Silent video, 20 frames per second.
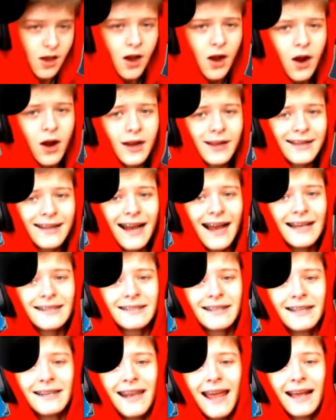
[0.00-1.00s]
Alright
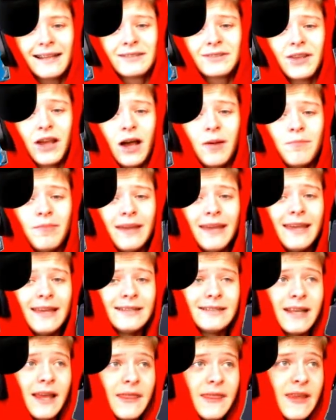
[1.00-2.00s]
guys, next up
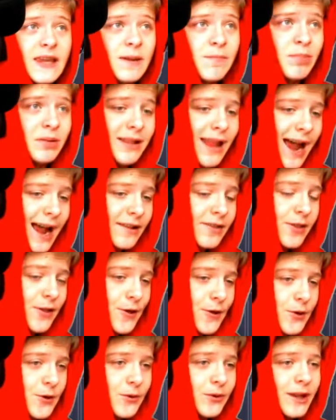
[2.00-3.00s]
is the
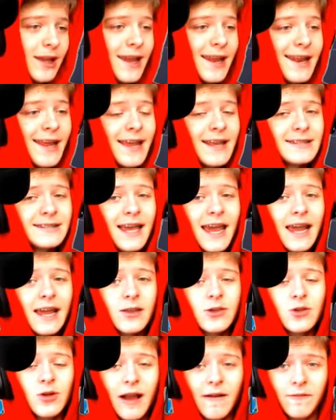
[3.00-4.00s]
Platoon. It is a
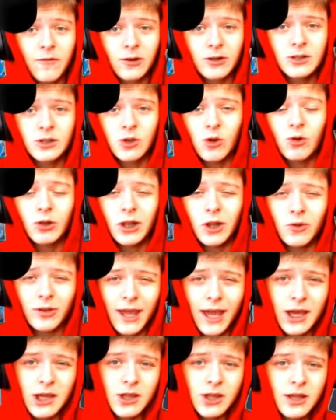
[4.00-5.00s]
traversal
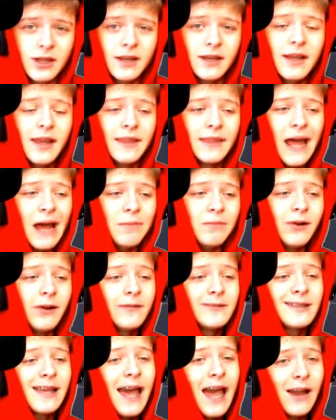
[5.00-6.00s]
location that
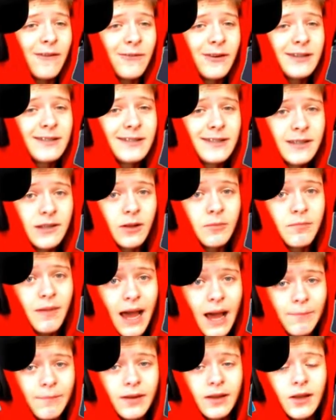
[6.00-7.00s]
moves every single
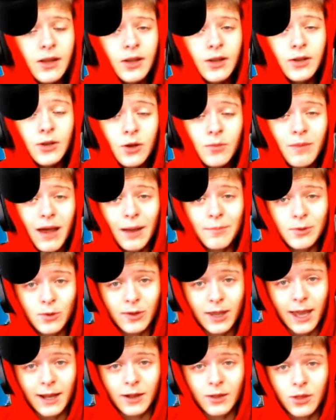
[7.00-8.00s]
map. New map you
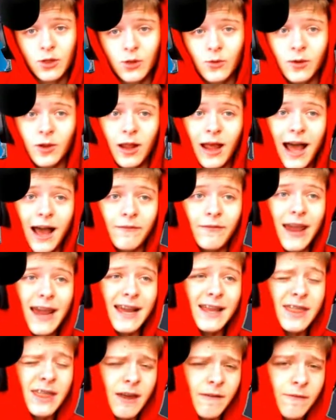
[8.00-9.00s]
get into, it'll have
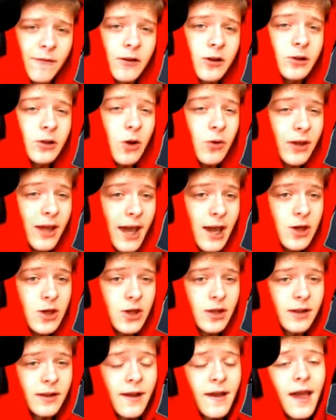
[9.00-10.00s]
a different
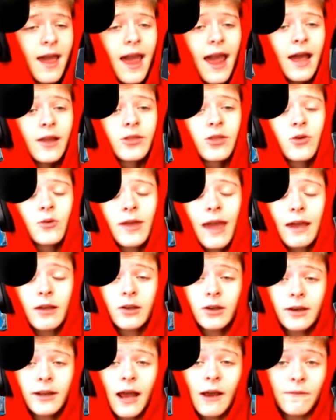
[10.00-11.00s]
location. And to get
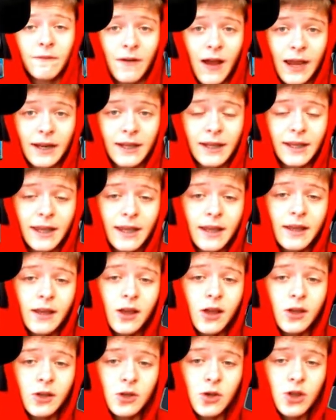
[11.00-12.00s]
good at finding it,
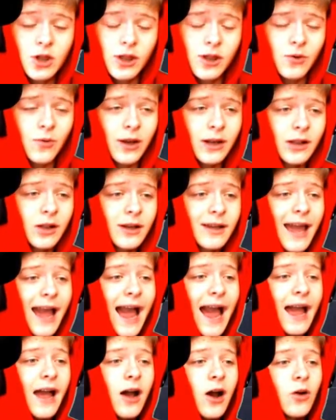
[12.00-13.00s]
usually you want to look
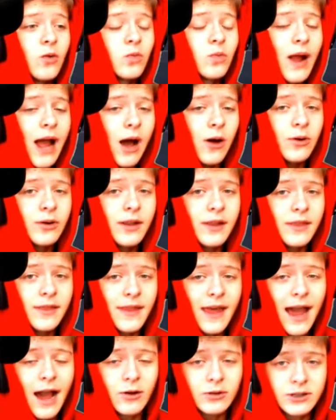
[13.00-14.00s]
at around
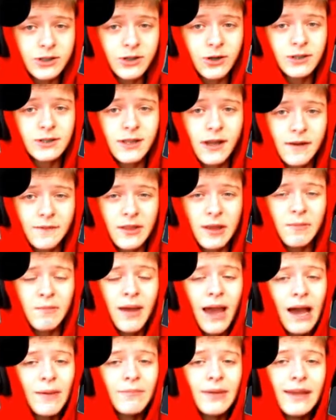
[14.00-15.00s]
the outskirts of the
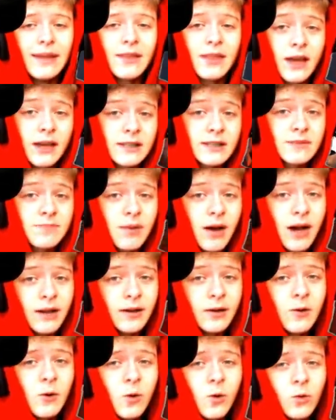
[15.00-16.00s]
map. It does
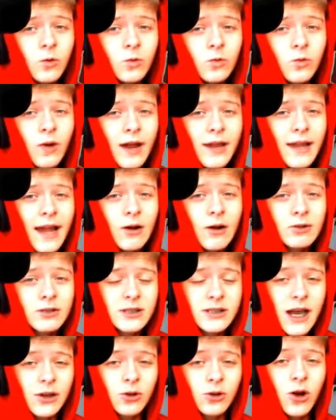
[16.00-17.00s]
spawn right
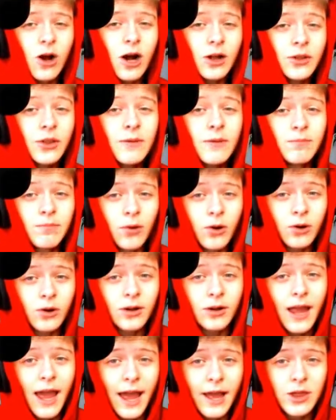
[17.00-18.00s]
outside or on the
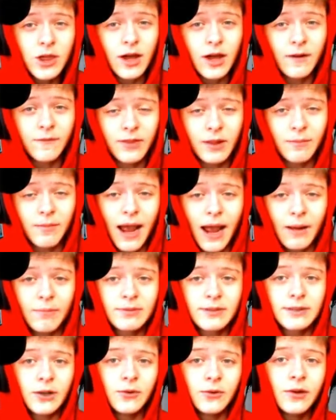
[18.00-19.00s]
border edge of the map,
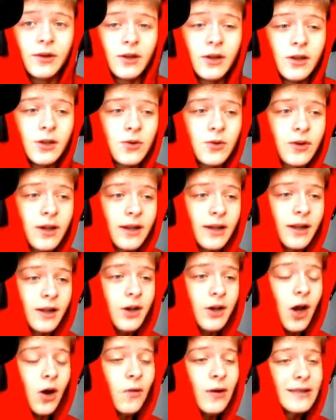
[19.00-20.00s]
so you can
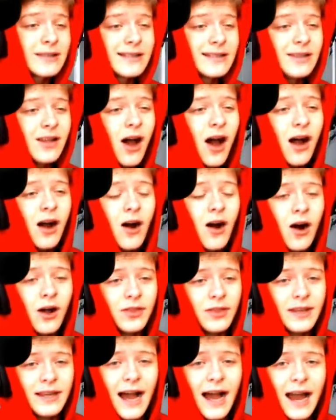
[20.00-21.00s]
know it's not
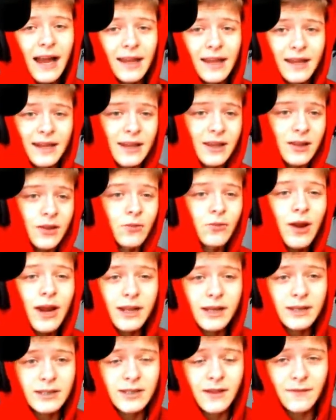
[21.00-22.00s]
on the island, in the
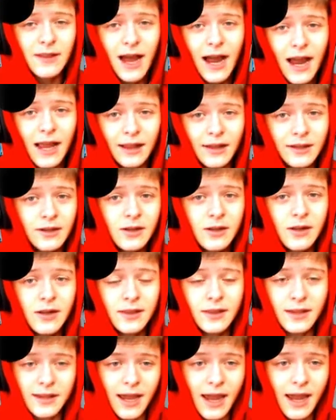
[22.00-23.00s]
radius of the island,
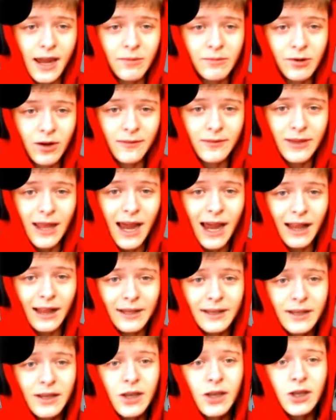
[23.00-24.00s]
the diameter of the
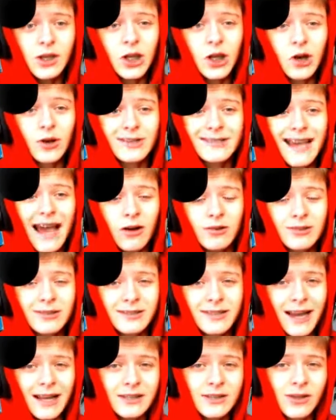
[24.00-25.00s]
island. You know it's
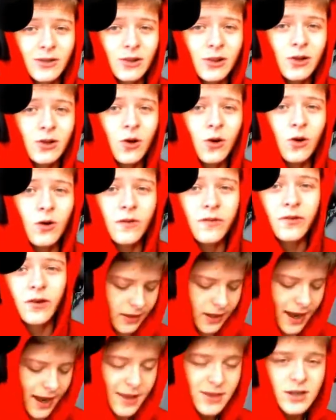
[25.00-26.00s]
outside, so look over
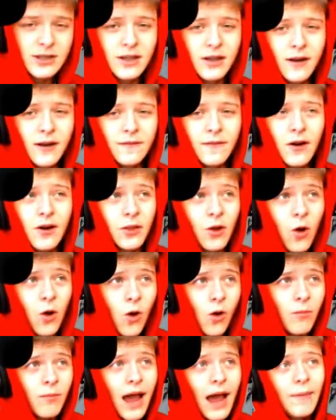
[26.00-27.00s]
all edges of the
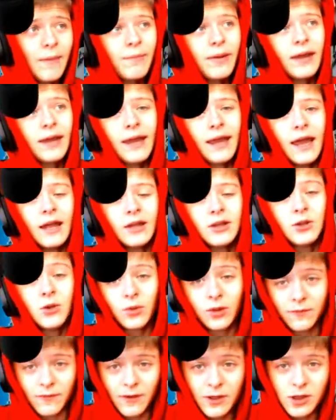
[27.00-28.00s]
whole map and you
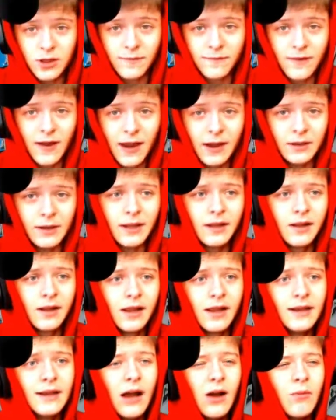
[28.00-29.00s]
will eventually find it.
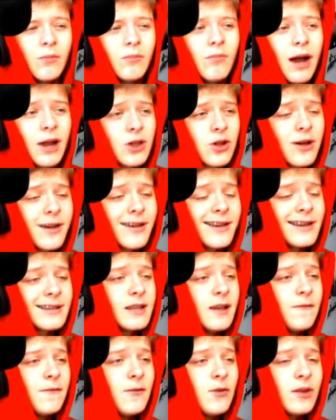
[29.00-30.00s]
Now, my trick is,
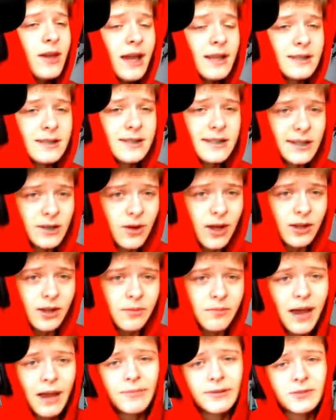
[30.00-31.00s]
if you can't see it around the
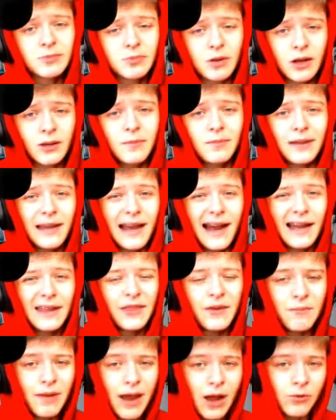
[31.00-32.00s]
map, it's probably behind
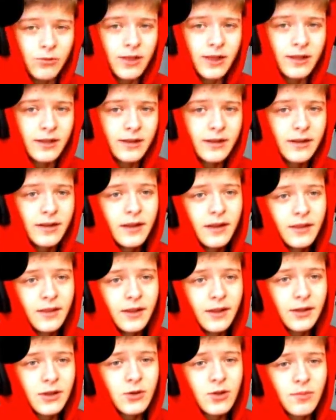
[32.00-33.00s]
the mountain,
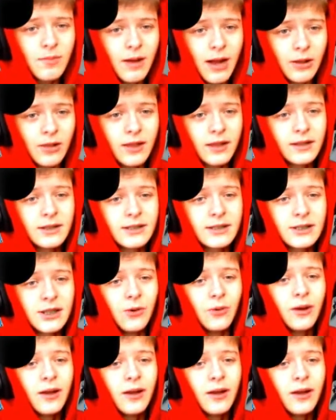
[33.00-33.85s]
the huge mountain, so